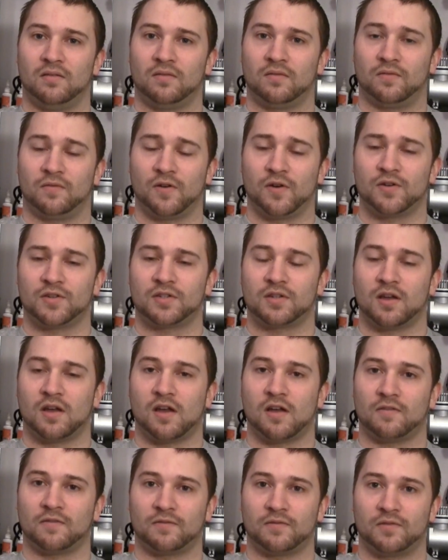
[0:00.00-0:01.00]
first
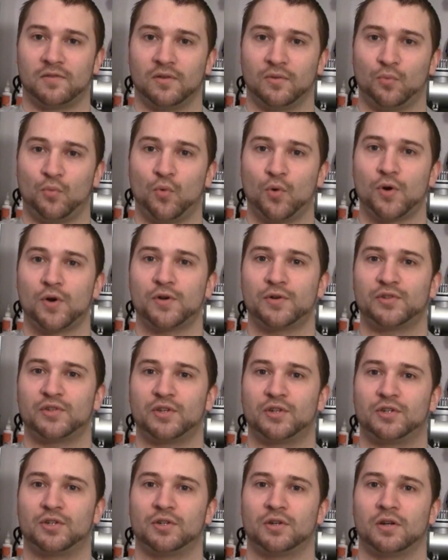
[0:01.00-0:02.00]
off, the words
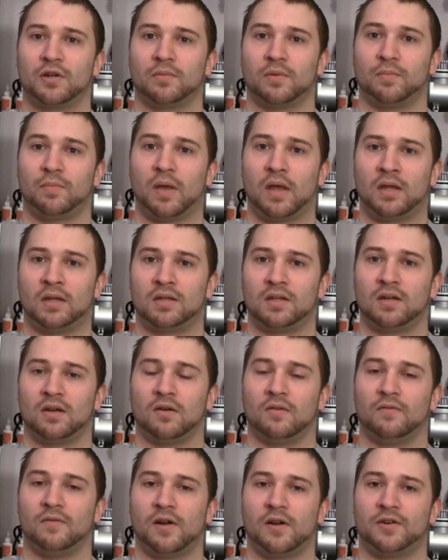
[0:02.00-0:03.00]
that you're going to be painting
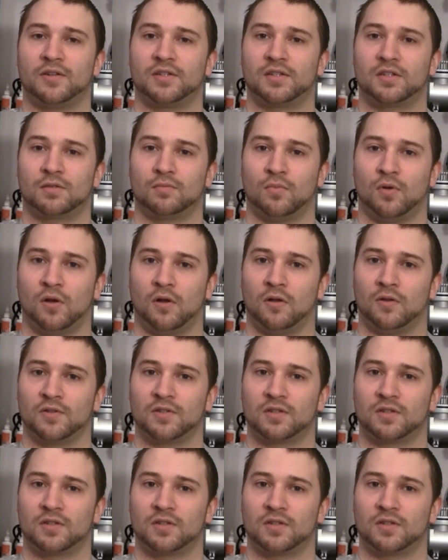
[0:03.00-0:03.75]
are very small.